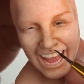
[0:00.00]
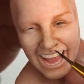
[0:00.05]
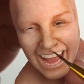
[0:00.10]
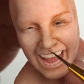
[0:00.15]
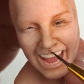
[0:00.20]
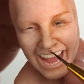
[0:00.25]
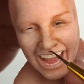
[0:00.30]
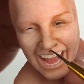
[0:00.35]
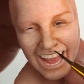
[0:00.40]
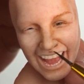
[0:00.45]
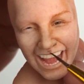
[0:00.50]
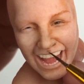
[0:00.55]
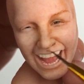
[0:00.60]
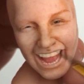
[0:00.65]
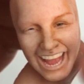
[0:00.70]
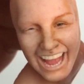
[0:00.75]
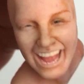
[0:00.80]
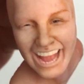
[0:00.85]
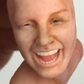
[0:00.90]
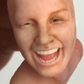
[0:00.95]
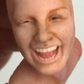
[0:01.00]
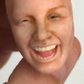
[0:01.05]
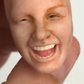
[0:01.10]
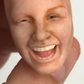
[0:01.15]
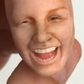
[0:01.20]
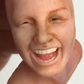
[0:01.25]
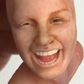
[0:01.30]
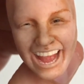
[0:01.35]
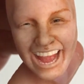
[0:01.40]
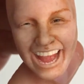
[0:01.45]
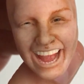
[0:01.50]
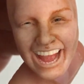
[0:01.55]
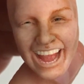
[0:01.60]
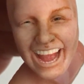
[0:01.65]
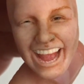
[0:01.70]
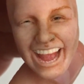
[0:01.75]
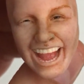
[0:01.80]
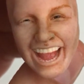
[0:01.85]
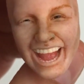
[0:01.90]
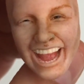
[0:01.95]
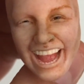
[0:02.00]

I might have given too much in there,